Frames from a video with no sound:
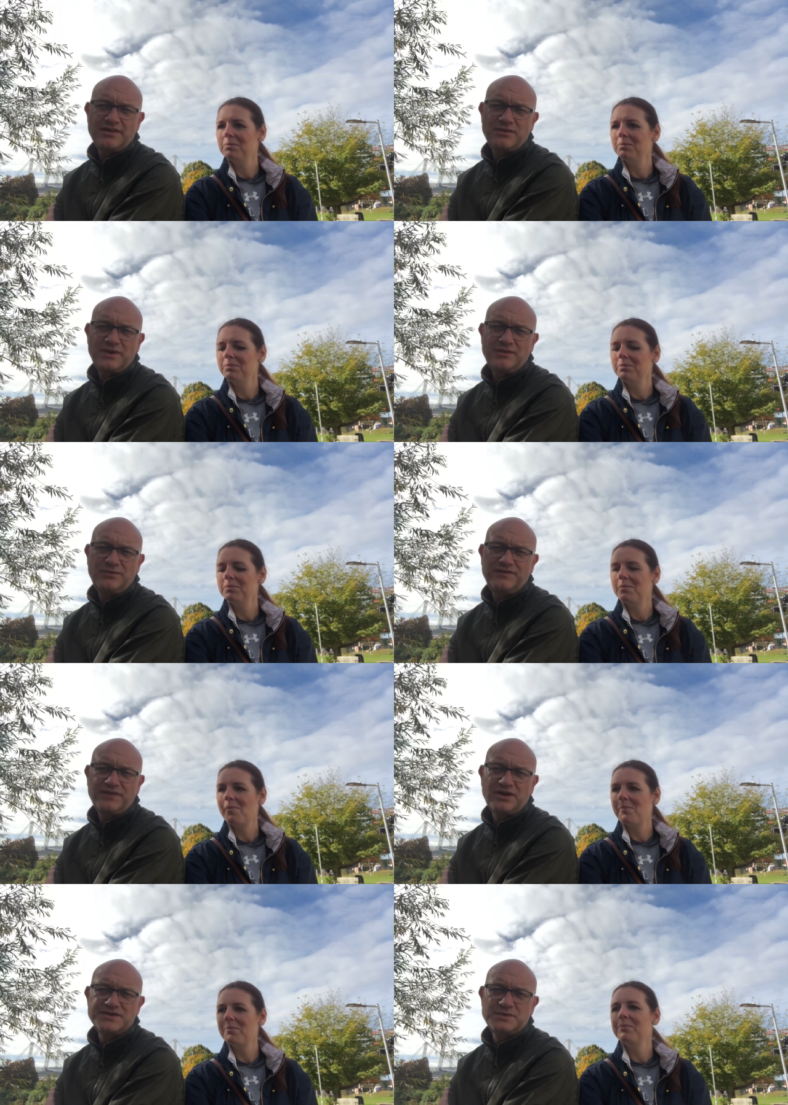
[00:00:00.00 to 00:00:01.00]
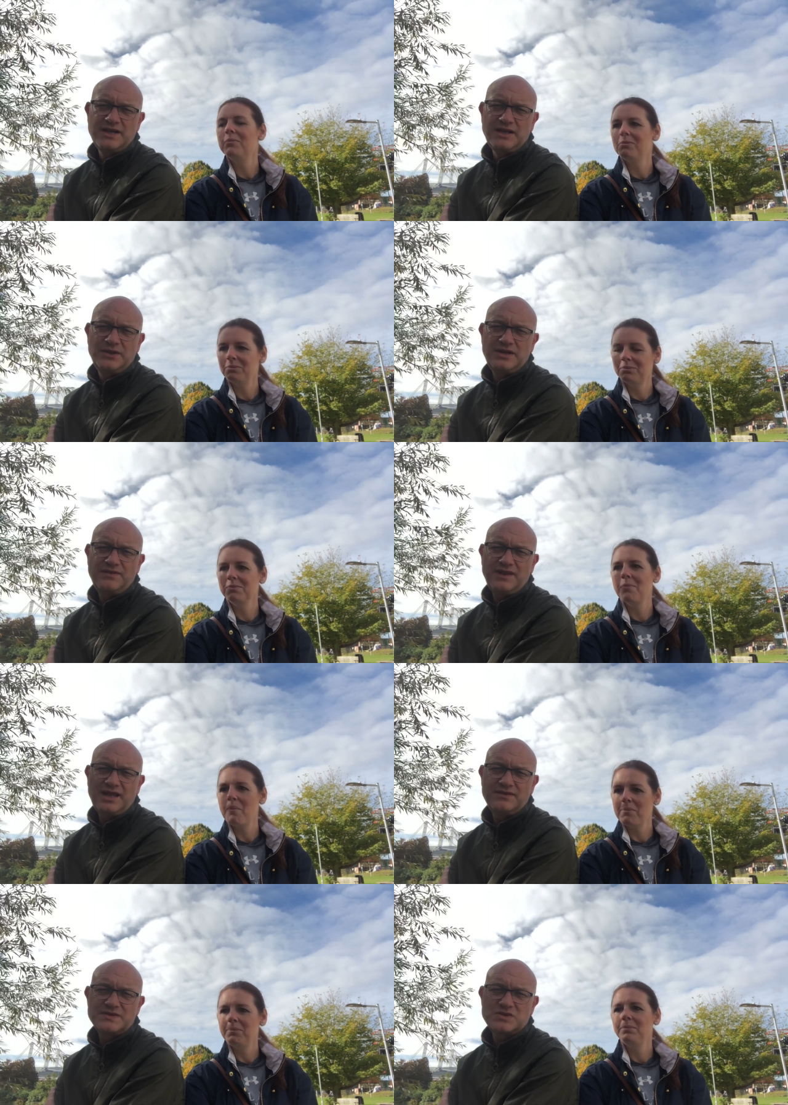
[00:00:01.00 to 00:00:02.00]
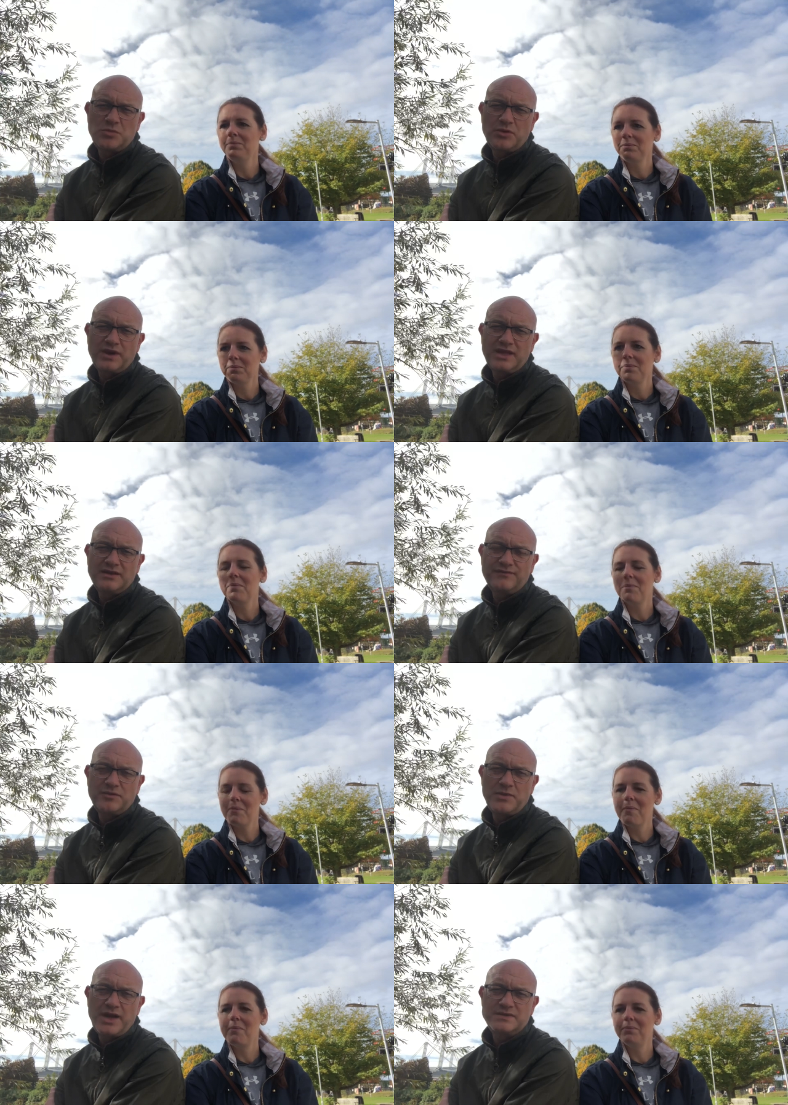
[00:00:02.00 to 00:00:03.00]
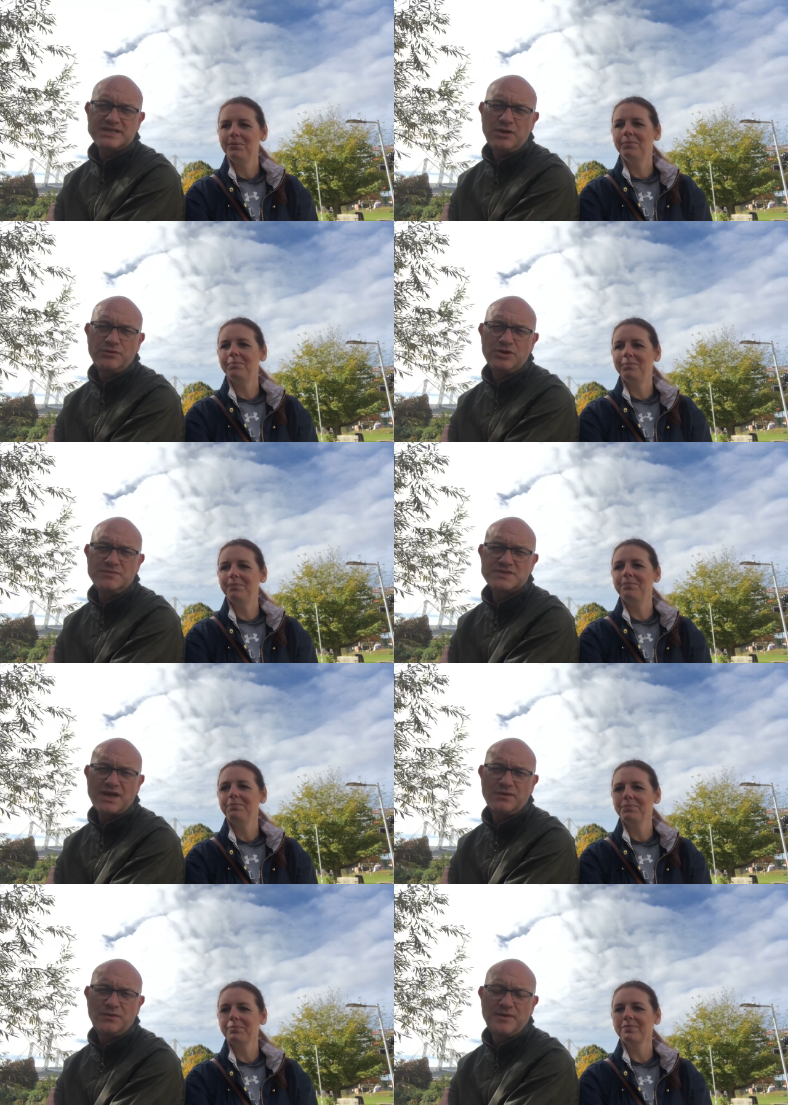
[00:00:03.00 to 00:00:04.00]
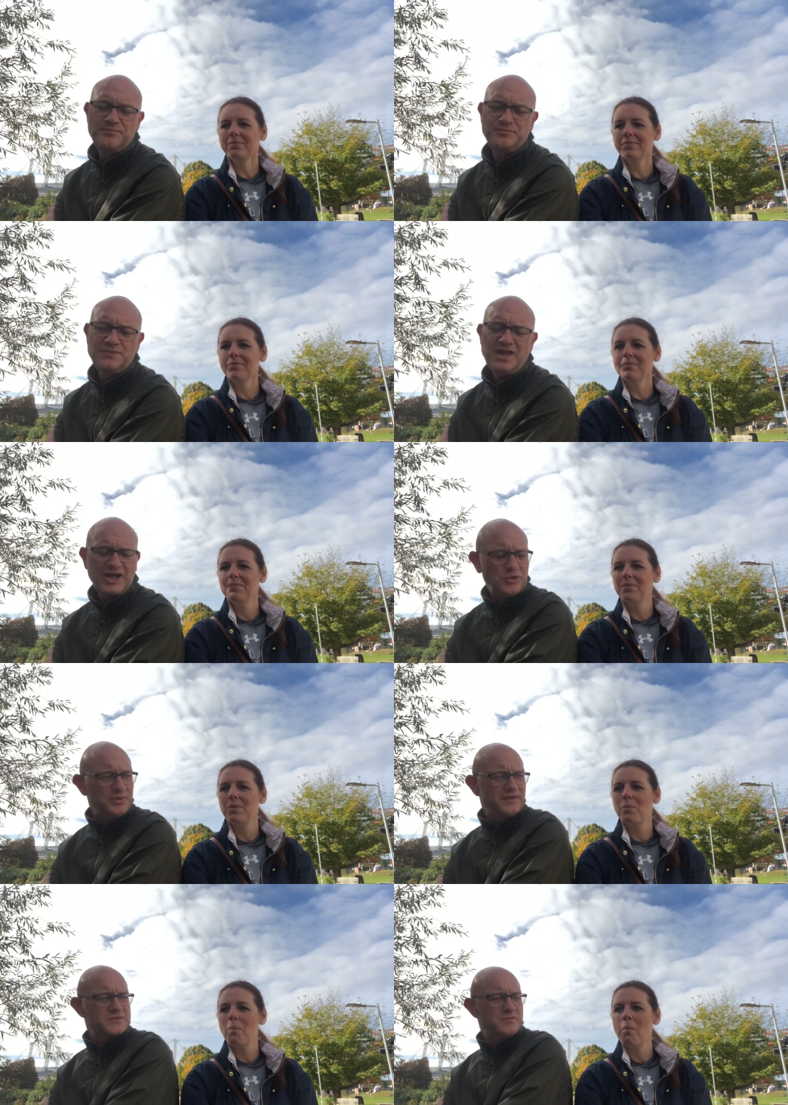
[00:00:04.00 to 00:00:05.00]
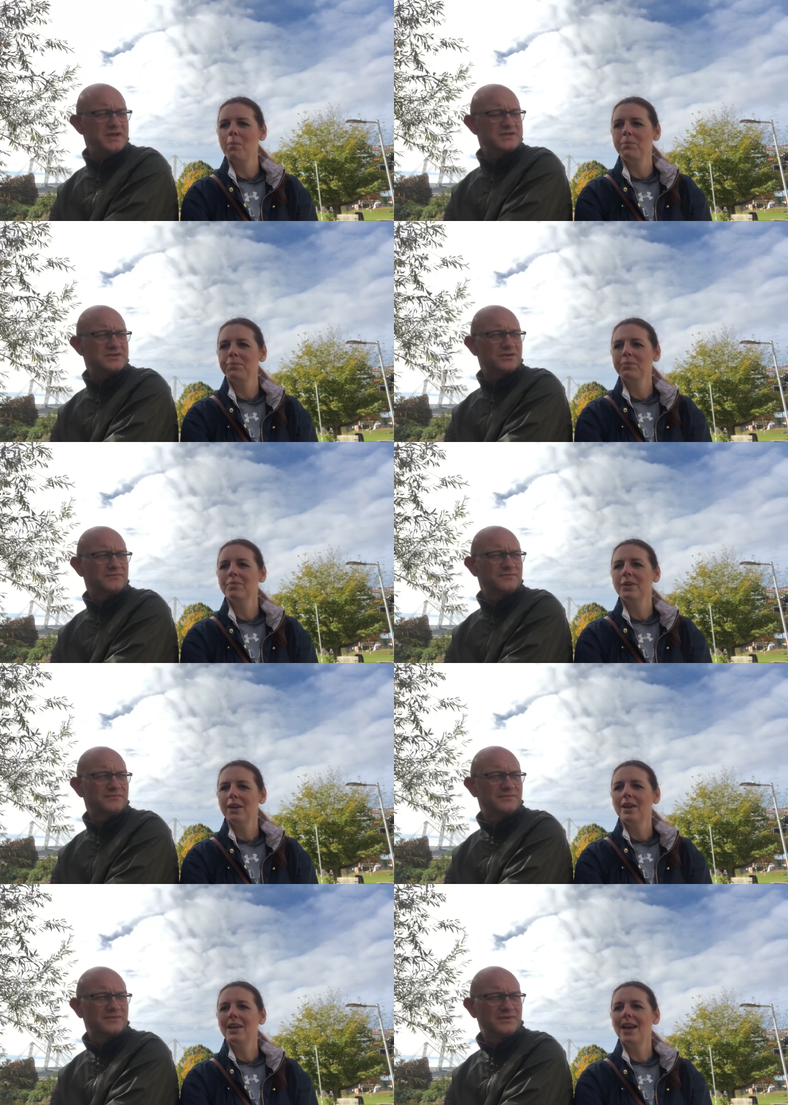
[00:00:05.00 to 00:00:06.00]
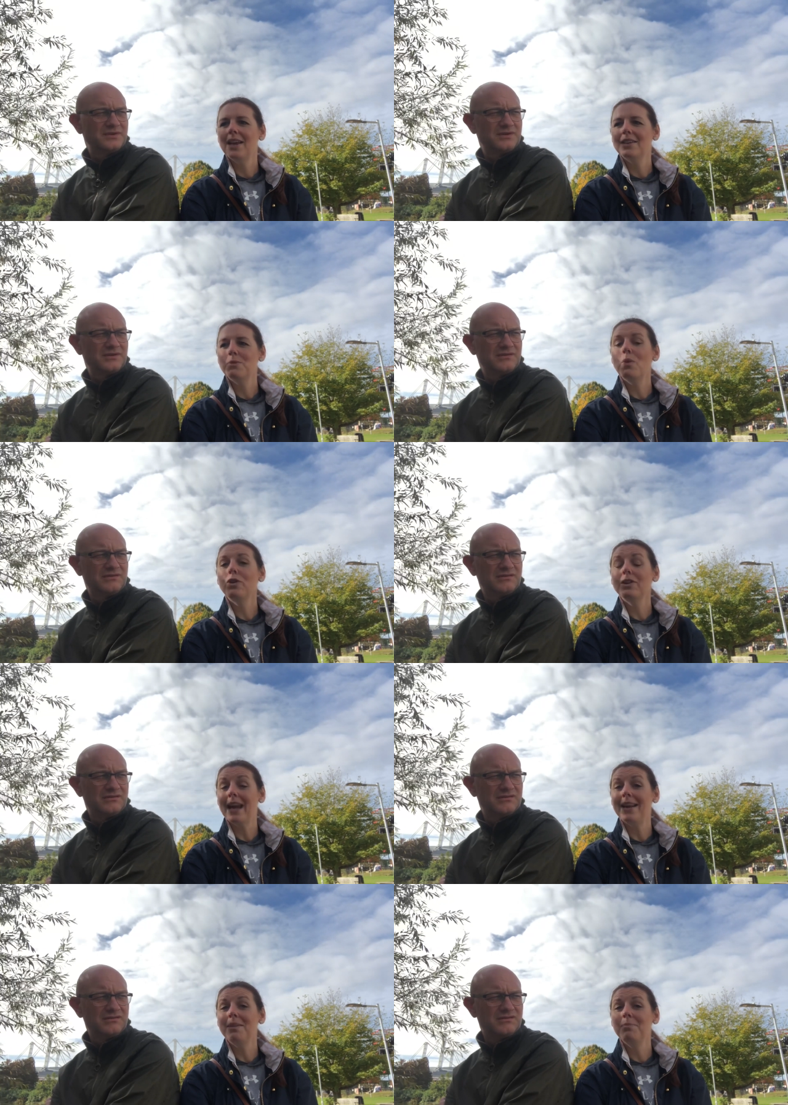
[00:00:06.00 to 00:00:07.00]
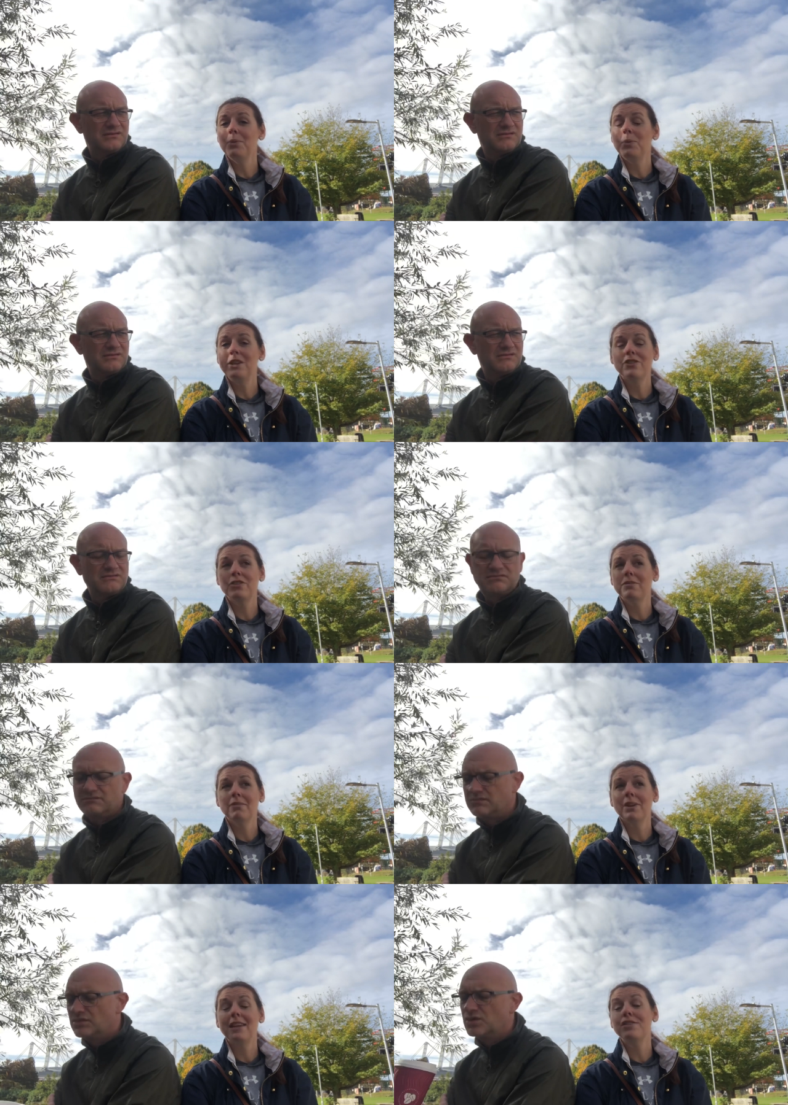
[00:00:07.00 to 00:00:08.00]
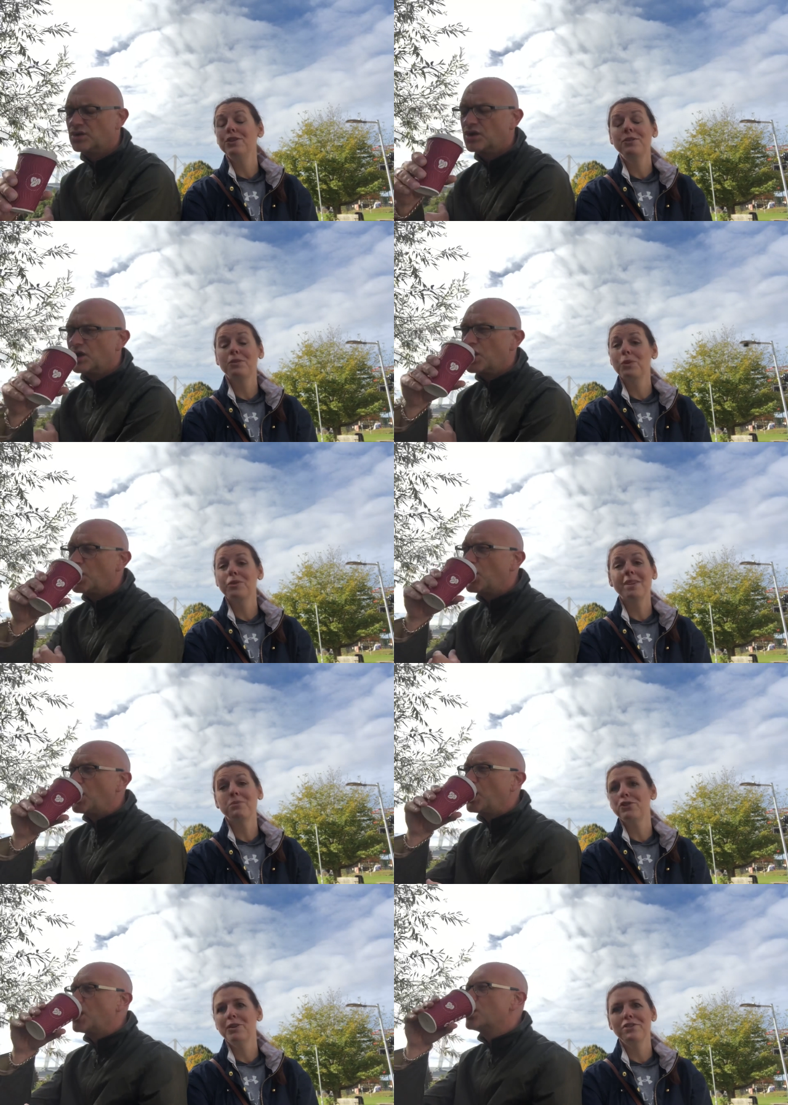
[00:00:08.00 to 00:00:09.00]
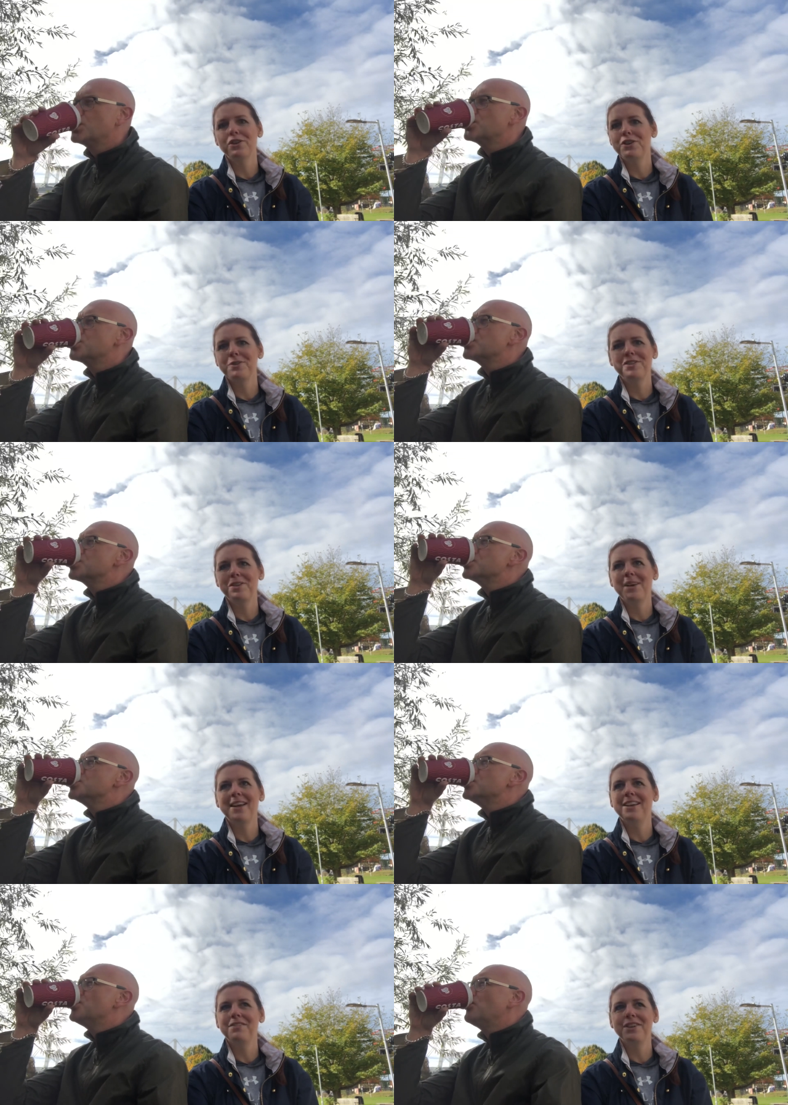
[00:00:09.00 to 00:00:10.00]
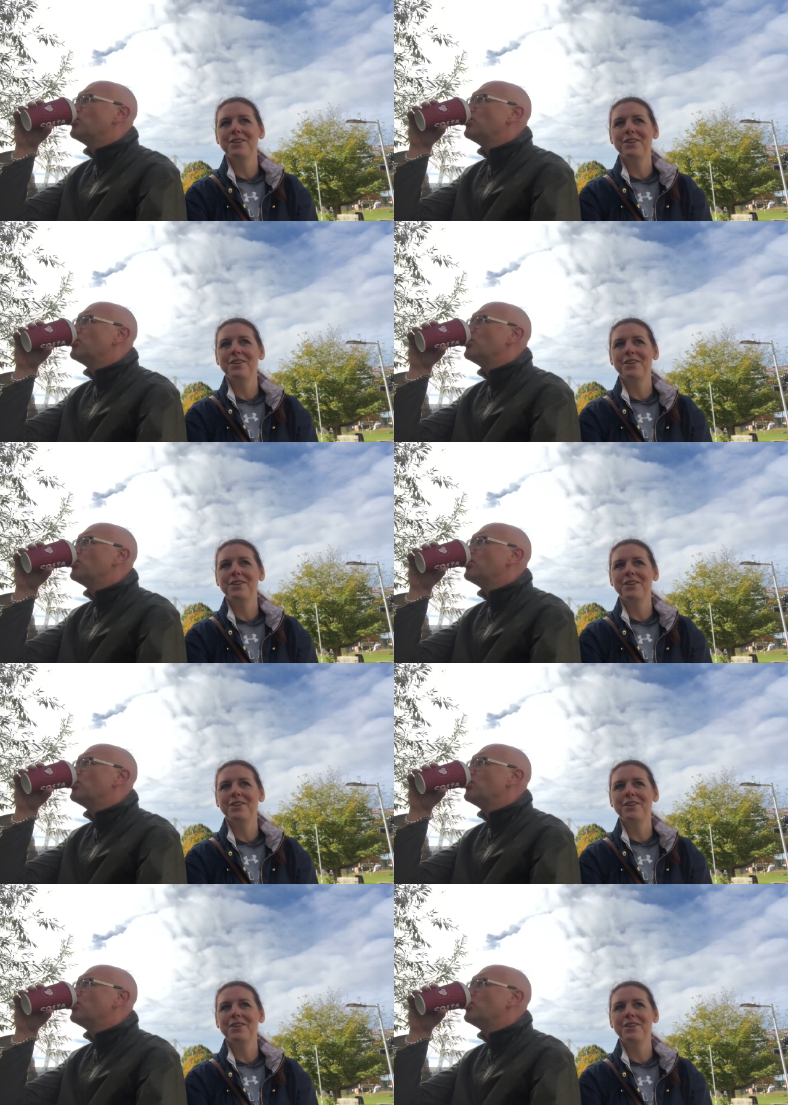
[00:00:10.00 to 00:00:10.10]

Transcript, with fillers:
Speaker 1: that we, we forgot to include in the, the summary from the hotel room. So, um, yeah, a couple of things we missed up.
Speaker 2: Yeah, one game which is new to us, I'm sure it's not new to any of you